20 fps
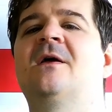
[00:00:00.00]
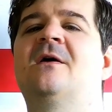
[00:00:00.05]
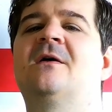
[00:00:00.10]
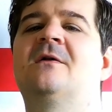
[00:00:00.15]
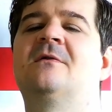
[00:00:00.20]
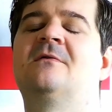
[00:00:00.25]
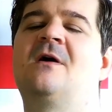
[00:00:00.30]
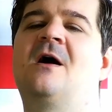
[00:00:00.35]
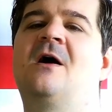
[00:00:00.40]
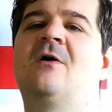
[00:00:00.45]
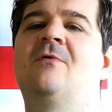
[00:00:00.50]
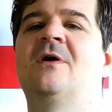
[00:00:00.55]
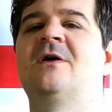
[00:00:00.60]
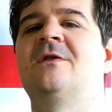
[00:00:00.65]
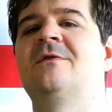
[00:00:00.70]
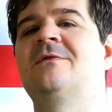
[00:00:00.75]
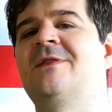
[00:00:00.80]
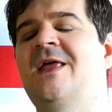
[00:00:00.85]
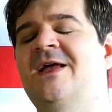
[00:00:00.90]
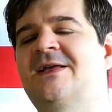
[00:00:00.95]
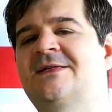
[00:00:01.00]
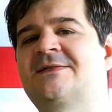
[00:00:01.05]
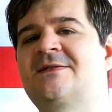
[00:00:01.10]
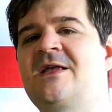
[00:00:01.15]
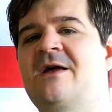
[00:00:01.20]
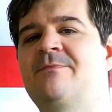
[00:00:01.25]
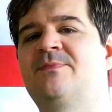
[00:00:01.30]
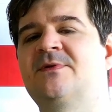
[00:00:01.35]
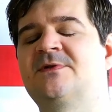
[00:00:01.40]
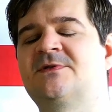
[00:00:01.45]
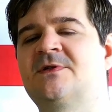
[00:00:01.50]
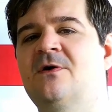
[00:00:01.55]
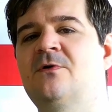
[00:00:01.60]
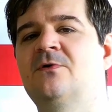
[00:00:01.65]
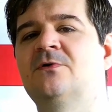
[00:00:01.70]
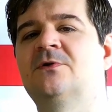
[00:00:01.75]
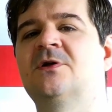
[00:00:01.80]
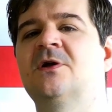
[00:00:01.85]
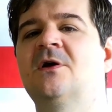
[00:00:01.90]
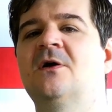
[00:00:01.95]
in our next
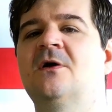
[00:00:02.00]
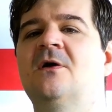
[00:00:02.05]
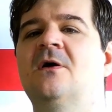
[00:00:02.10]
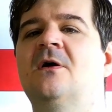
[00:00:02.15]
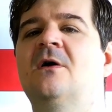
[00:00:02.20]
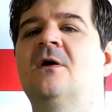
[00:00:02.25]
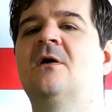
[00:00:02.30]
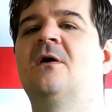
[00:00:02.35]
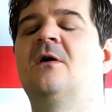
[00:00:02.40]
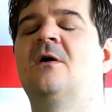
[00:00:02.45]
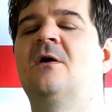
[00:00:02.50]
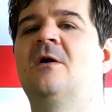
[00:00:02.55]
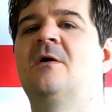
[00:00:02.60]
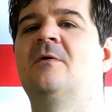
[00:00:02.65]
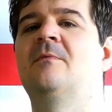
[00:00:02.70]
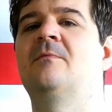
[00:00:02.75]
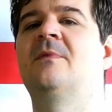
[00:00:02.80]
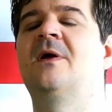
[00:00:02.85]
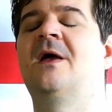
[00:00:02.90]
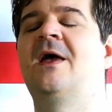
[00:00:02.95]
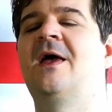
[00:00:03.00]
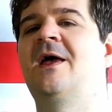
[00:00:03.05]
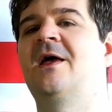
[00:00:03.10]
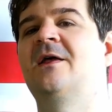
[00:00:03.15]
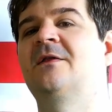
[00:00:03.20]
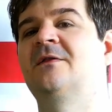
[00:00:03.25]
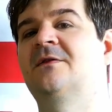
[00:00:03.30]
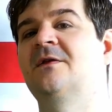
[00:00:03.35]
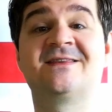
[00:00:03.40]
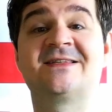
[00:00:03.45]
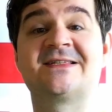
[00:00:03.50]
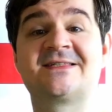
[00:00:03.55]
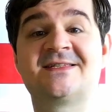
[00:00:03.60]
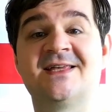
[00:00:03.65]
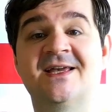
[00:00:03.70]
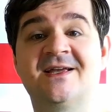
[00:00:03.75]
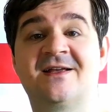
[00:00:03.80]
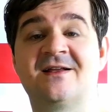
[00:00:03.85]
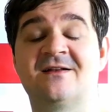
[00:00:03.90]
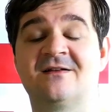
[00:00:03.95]
episode. And the
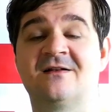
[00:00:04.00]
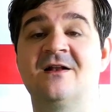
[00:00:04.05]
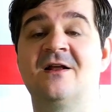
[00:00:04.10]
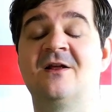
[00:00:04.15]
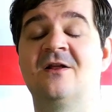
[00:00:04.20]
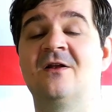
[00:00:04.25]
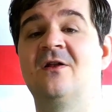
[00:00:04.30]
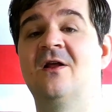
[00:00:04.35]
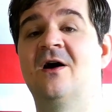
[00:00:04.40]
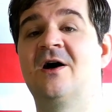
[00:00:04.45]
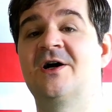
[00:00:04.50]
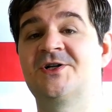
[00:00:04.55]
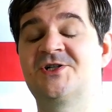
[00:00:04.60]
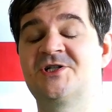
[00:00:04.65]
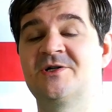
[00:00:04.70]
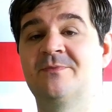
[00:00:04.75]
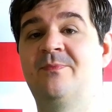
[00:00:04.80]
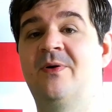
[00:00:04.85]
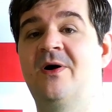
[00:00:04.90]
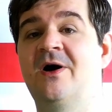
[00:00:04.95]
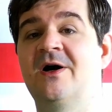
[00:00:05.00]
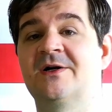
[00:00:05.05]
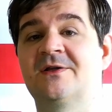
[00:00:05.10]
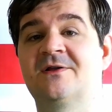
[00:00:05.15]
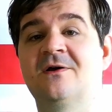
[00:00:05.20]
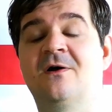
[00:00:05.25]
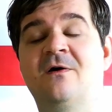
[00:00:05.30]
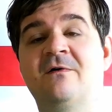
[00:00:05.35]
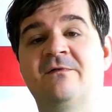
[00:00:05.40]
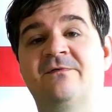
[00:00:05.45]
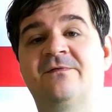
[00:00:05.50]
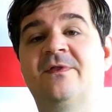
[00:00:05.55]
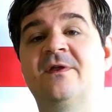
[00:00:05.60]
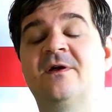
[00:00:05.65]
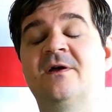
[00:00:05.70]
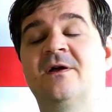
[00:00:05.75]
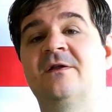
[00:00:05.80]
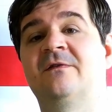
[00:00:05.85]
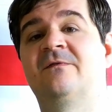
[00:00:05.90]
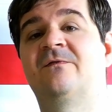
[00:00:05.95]
second larger part of
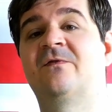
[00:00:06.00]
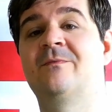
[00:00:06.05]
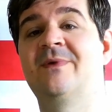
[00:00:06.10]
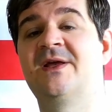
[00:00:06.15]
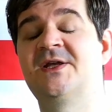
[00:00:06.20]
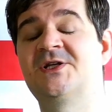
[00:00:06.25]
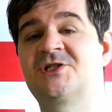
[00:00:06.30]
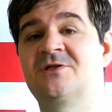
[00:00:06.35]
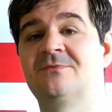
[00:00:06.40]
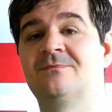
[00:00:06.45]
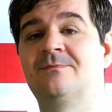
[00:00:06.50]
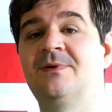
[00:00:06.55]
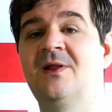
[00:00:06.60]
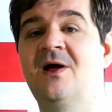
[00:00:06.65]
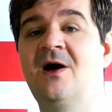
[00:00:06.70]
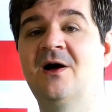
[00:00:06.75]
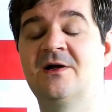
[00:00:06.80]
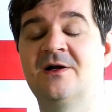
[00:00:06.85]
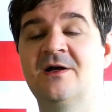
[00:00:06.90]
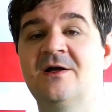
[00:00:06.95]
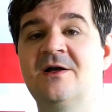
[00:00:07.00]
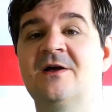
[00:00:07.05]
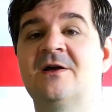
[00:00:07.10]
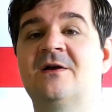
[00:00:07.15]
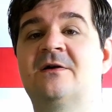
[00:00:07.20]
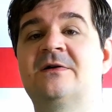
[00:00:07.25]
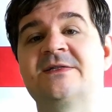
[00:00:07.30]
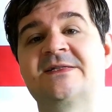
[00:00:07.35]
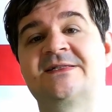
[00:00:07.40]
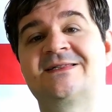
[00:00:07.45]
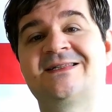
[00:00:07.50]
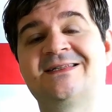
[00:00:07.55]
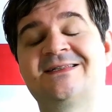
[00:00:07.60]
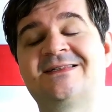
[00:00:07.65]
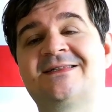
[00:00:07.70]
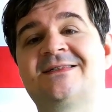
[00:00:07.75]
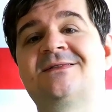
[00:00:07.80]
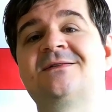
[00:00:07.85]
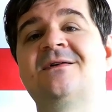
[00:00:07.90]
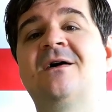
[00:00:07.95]
the information block
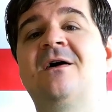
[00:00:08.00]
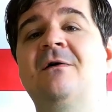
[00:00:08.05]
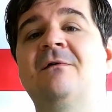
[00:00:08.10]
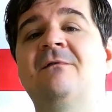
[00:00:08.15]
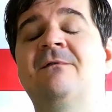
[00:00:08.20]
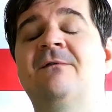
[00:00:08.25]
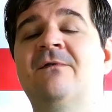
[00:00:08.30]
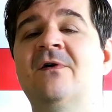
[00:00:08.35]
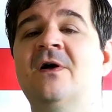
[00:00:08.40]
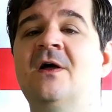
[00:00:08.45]
consists of